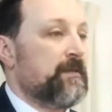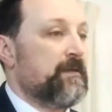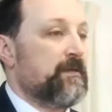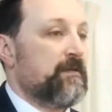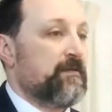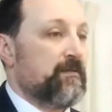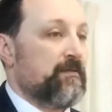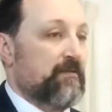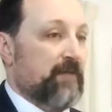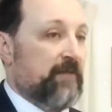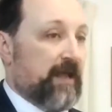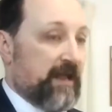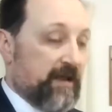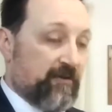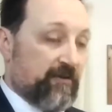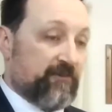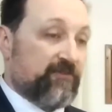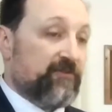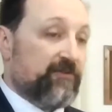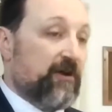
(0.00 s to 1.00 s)
They had
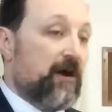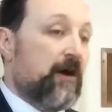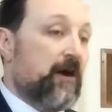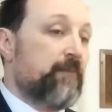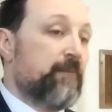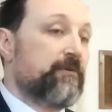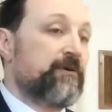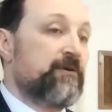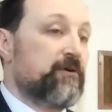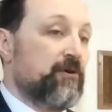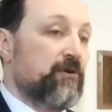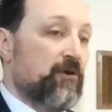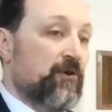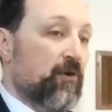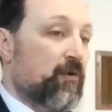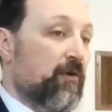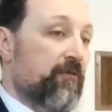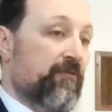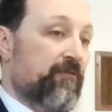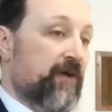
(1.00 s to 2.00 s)
stopped
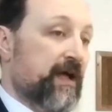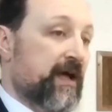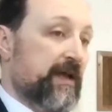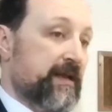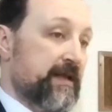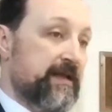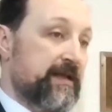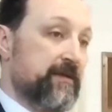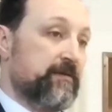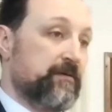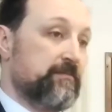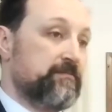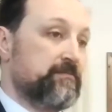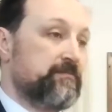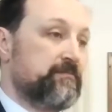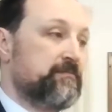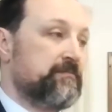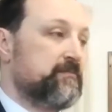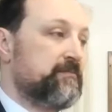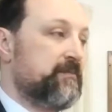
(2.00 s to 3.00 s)
glorifying him.
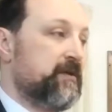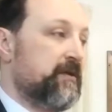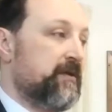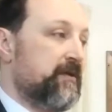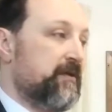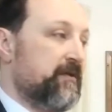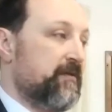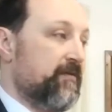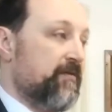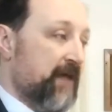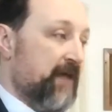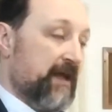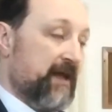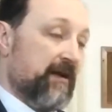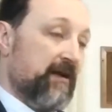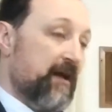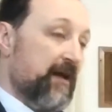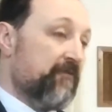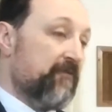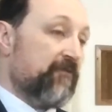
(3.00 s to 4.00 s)
They
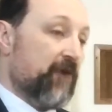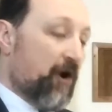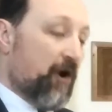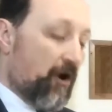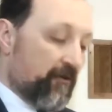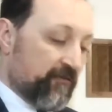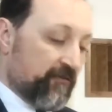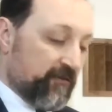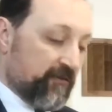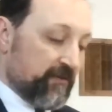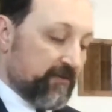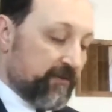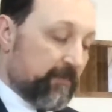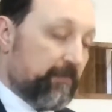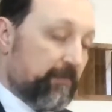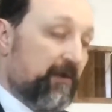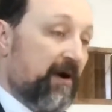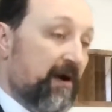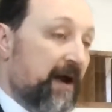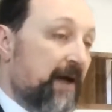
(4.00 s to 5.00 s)
left off the
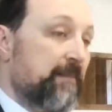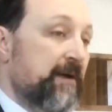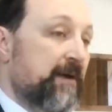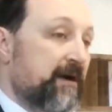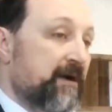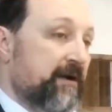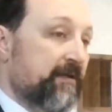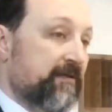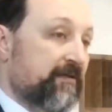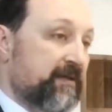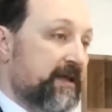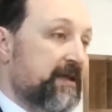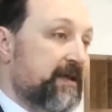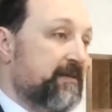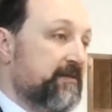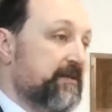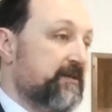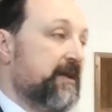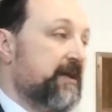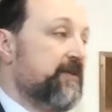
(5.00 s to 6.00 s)
primary thing
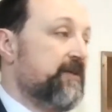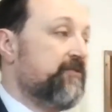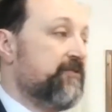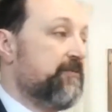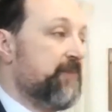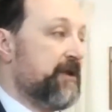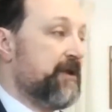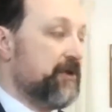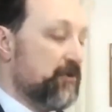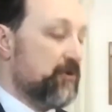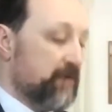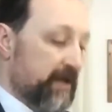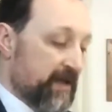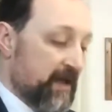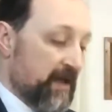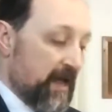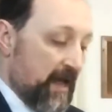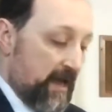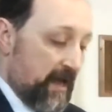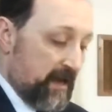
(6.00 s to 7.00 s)
that they should be doing.
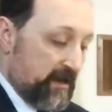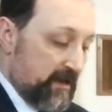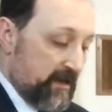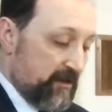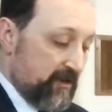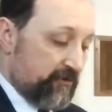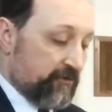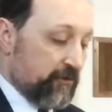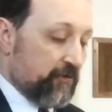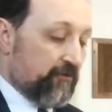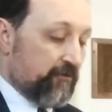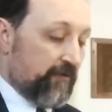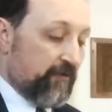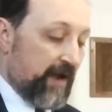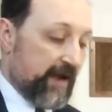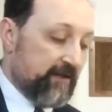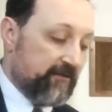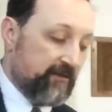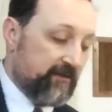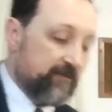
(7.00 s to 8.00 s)
And Israel
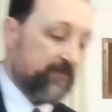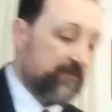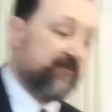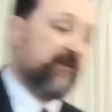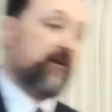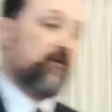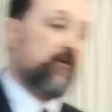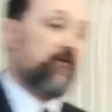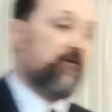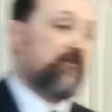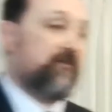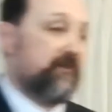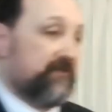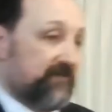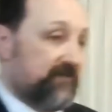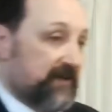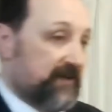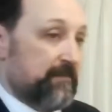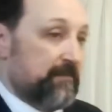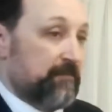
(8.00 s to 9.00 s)
finds themselves in the
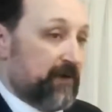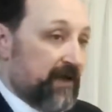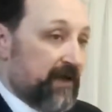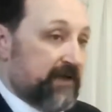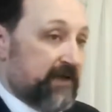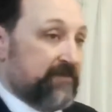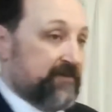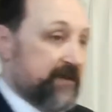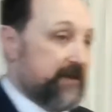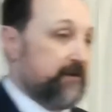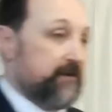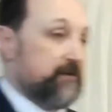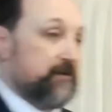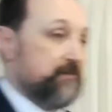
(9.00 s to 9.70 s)
same place here.